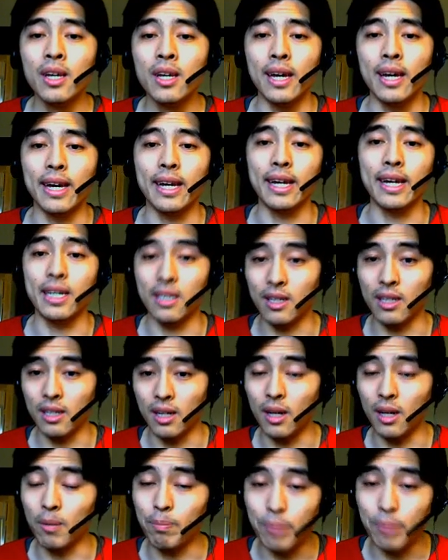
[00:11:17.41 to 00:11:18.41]
And
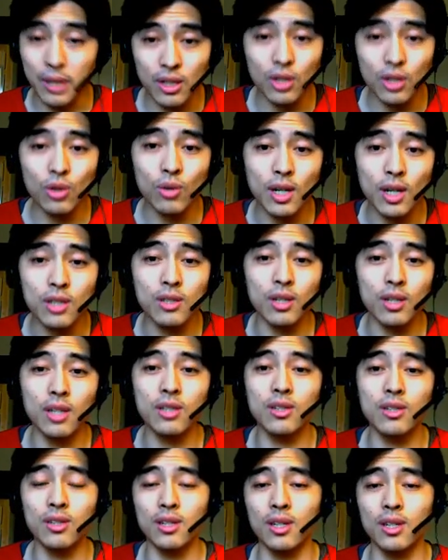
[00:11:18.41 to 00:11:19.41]
uh, big
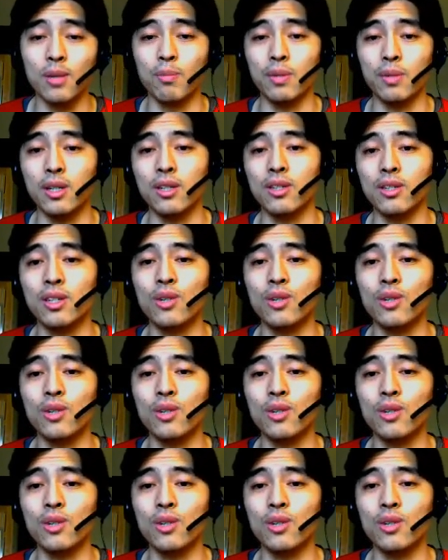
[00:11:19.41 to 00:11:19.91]
congratulations to him because